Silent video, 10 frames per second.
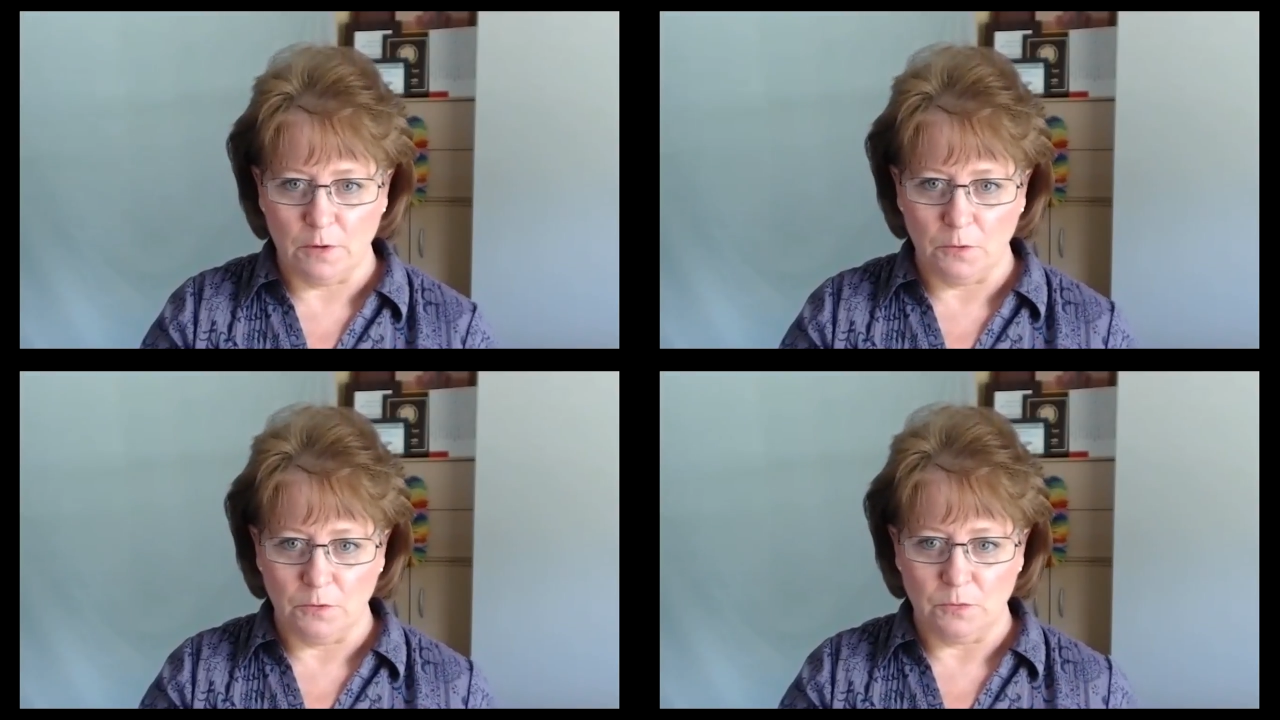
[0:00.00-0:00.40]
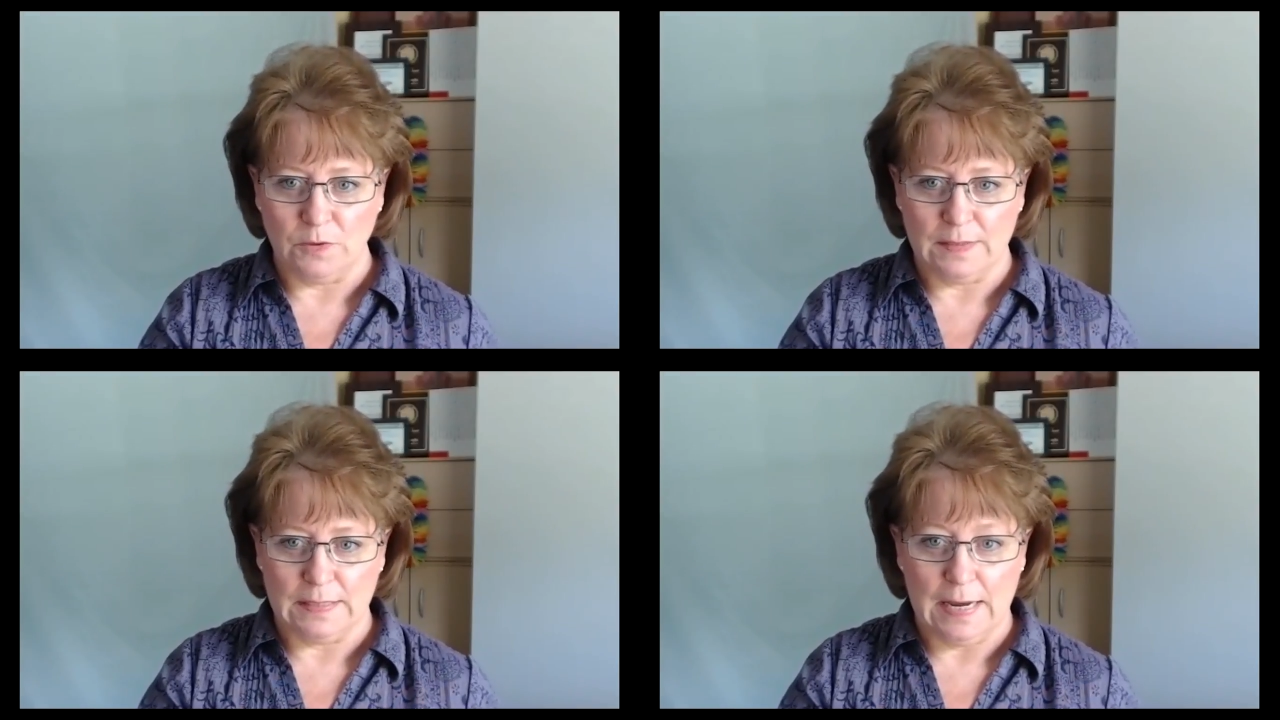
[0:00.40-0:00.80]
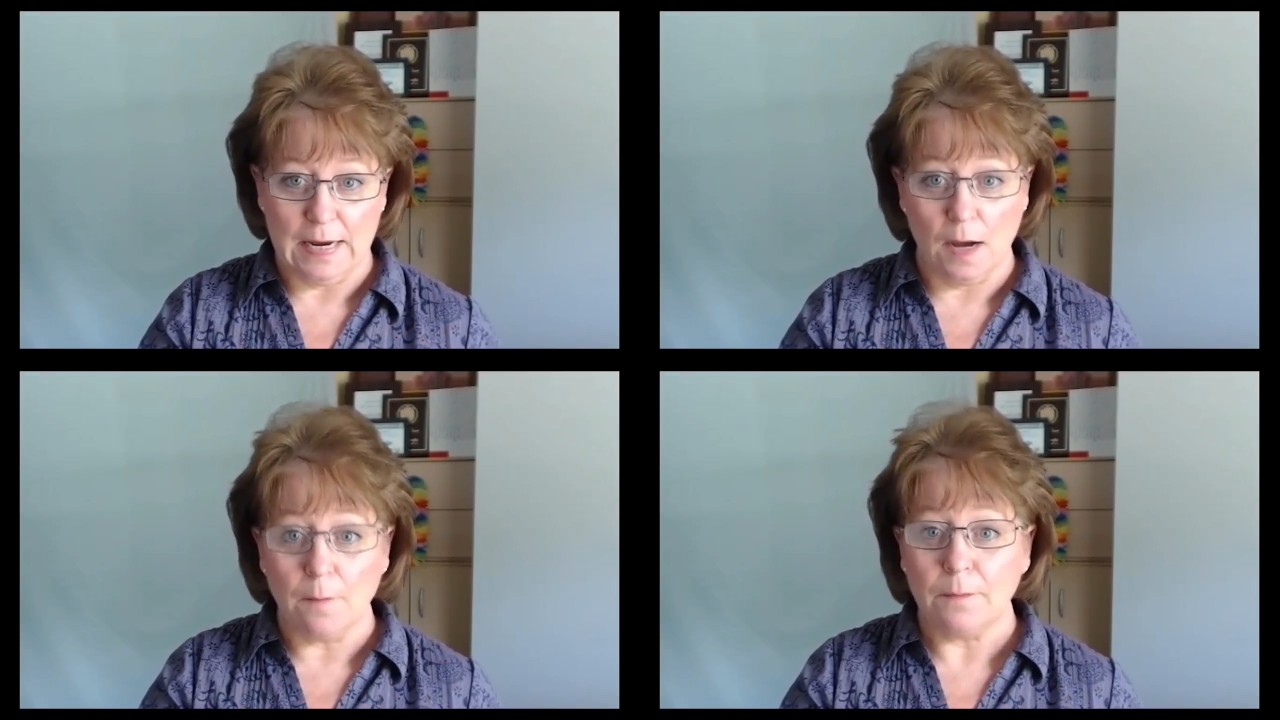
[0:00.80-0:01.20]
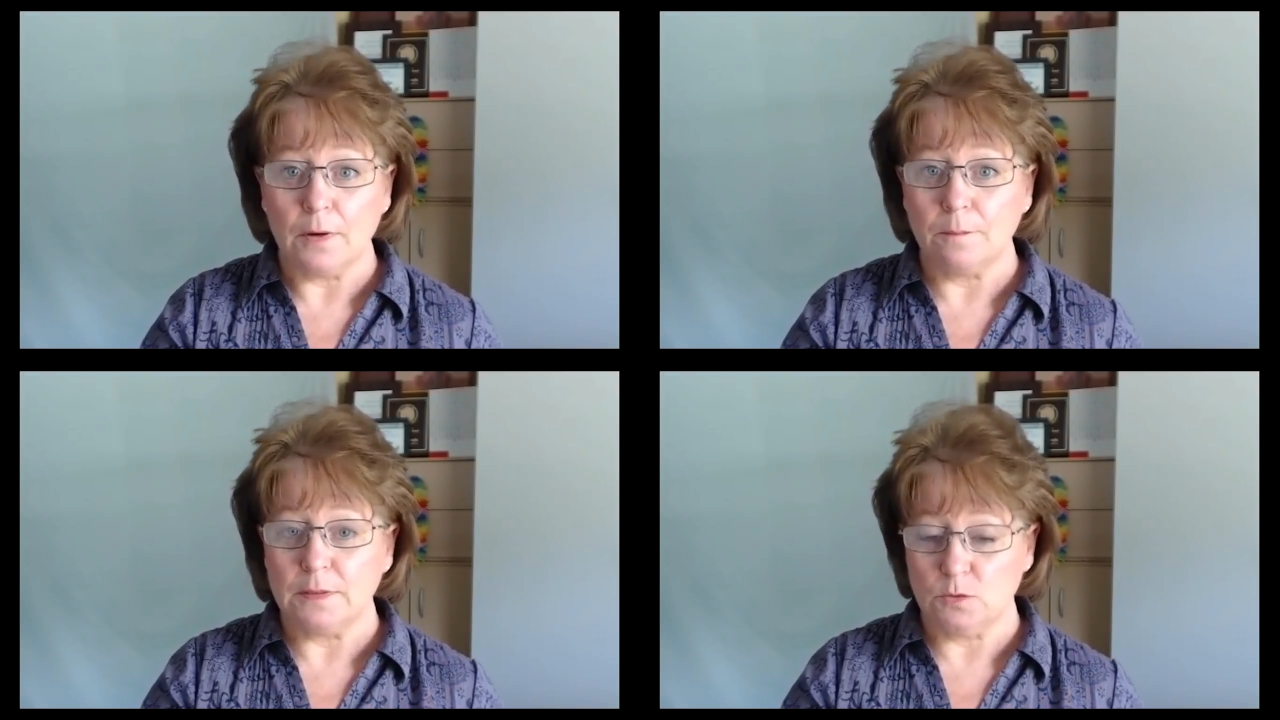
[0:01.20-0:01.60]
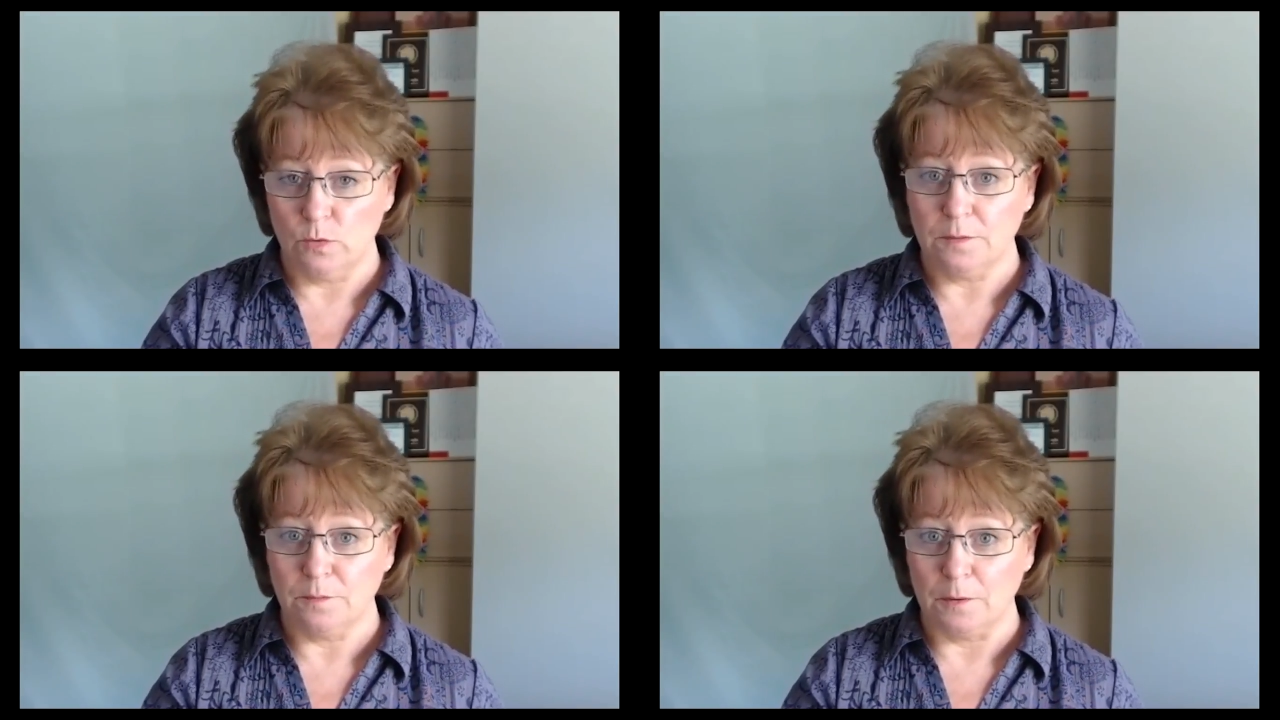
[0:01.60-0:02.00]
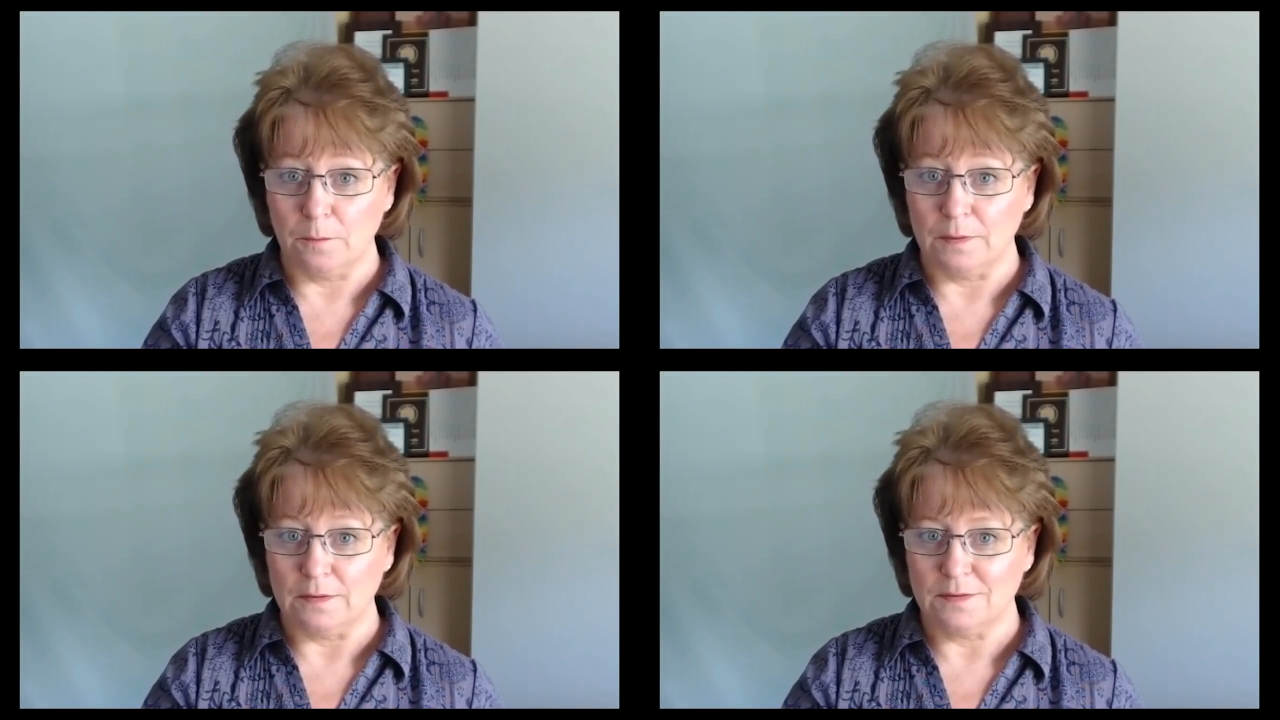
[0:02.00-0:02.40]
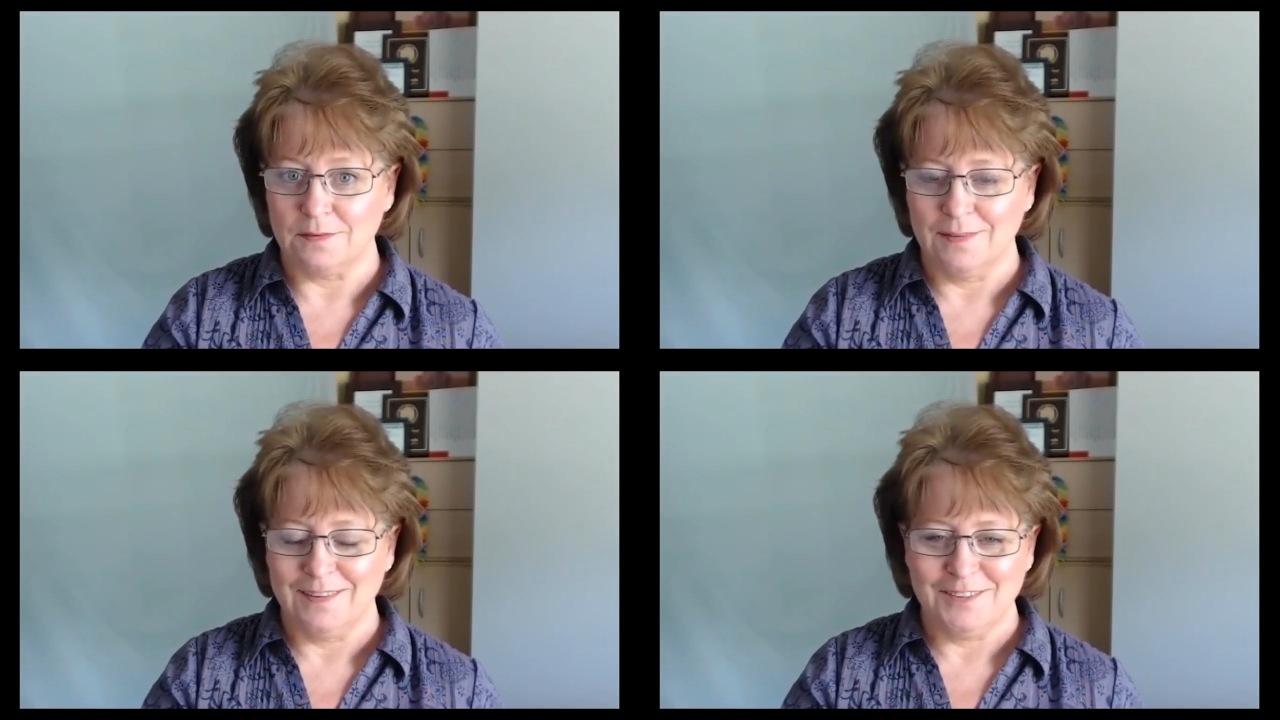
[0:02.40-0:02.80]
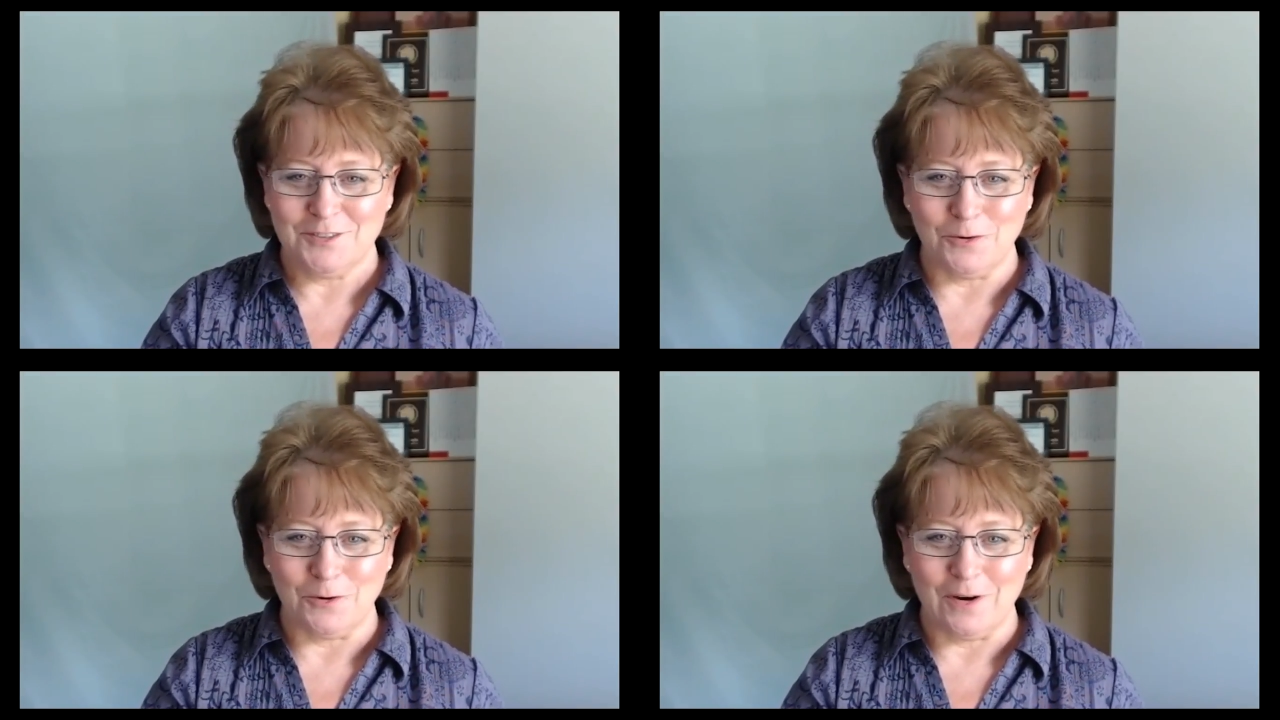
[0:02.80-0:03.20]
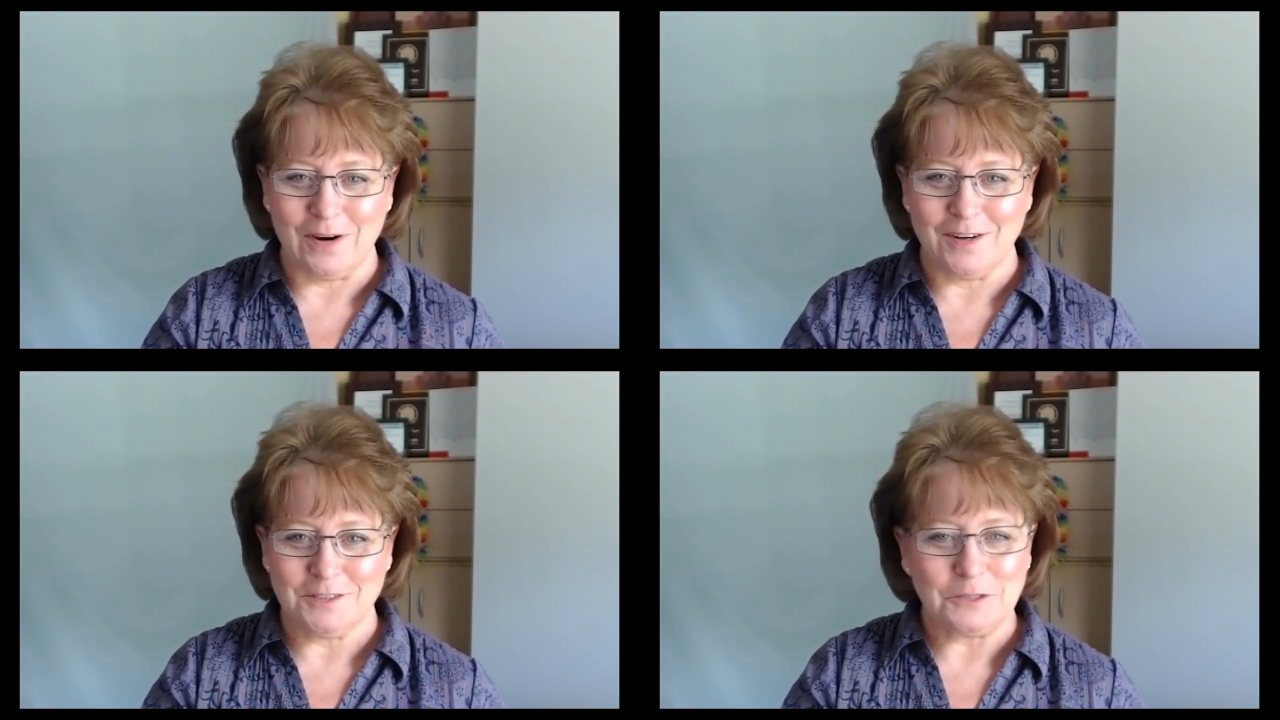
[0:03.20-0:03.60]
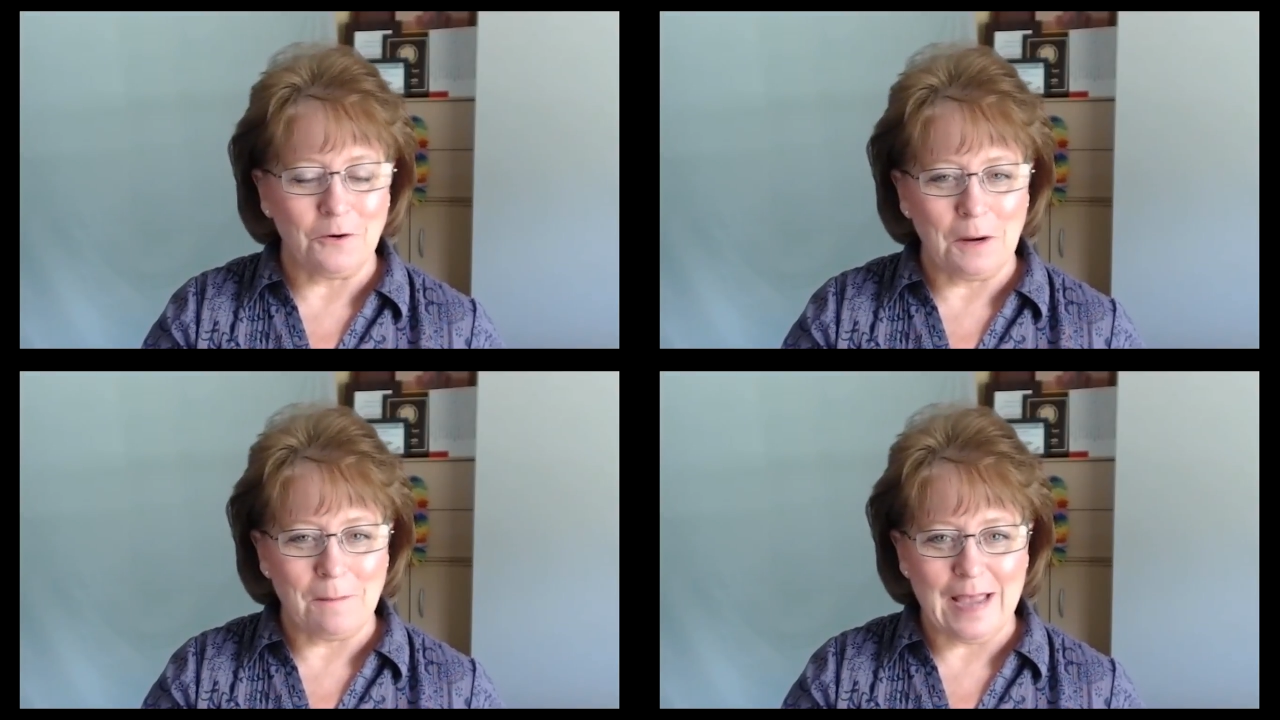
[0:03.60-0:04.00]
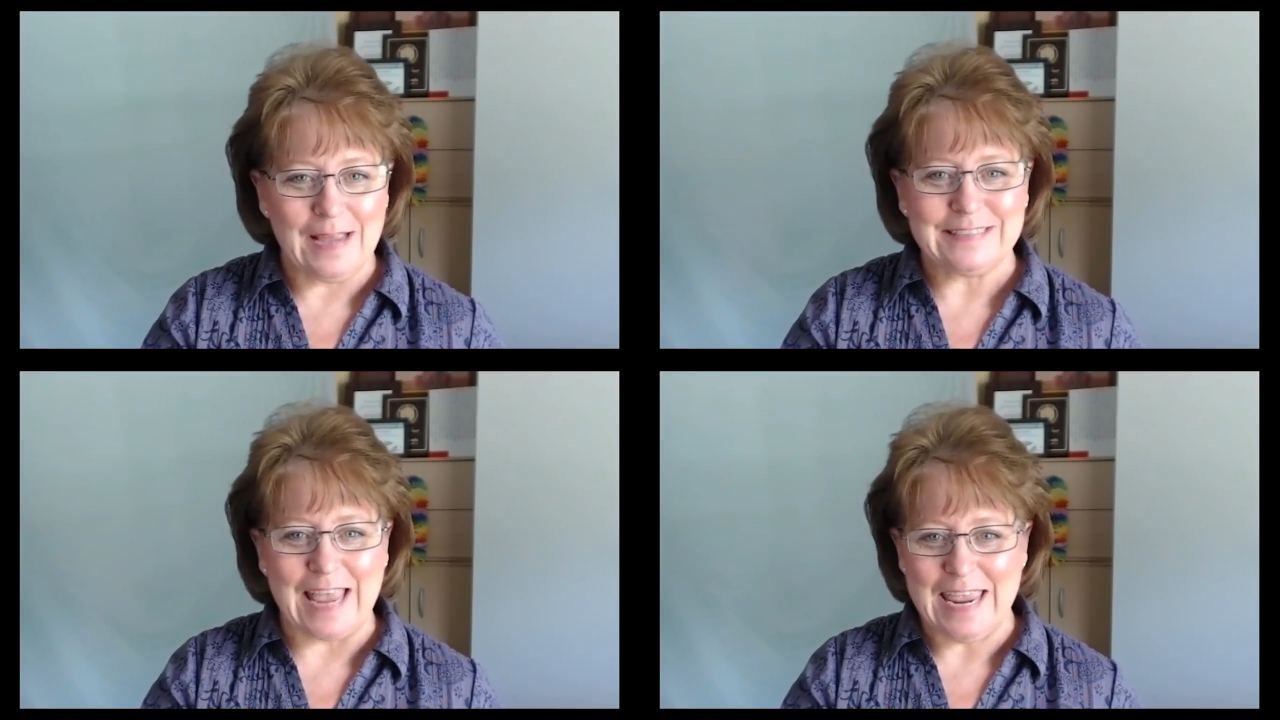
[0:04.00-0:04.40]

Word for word: forward with the day on purpose with purpose to grow our hearts, grow our minds,